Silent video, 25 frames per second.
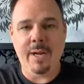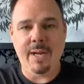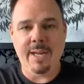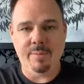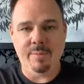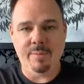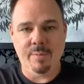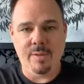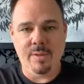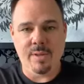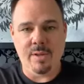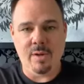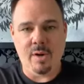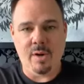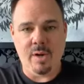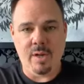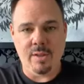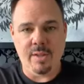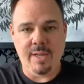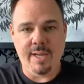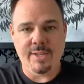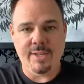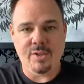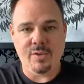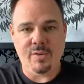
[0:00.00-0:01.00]
money with the
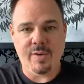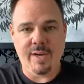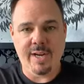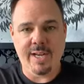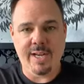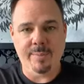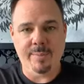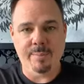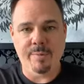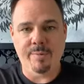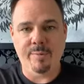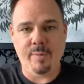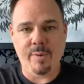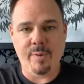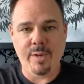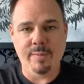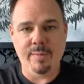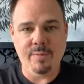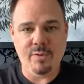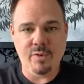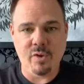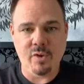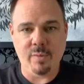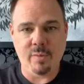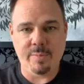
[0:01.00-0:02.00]
online training before you
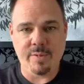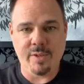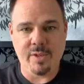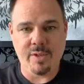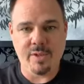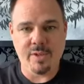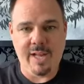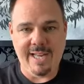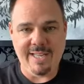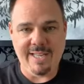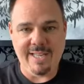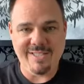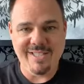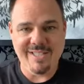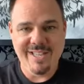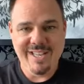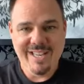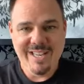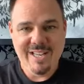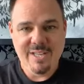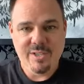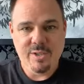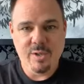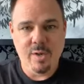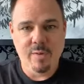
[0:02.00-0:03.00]
even show up to class.
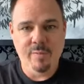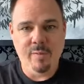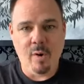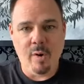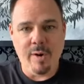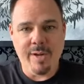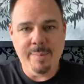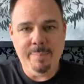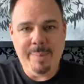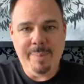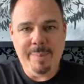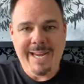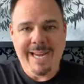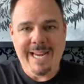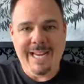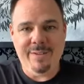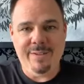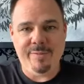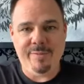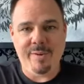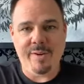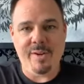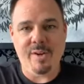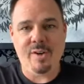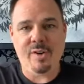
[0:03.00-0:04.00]
So you've already
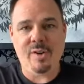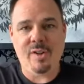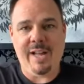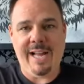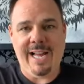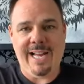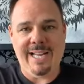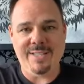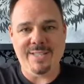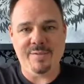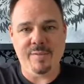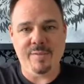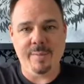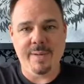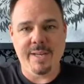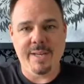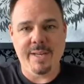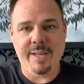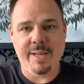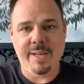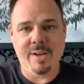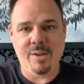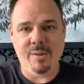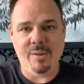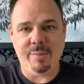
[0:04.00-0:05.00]
paid for your class from
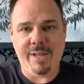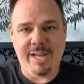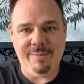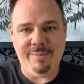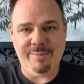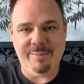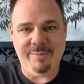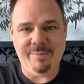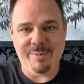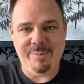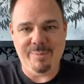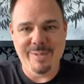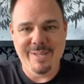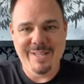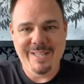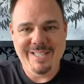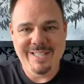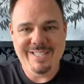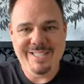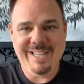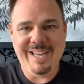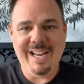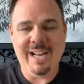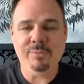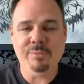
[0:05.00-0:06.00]
getting on the platform.
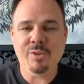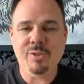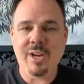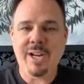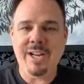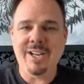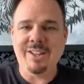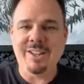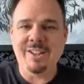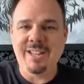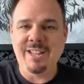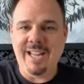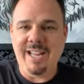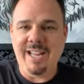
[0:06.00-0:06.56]
See how I'm trying to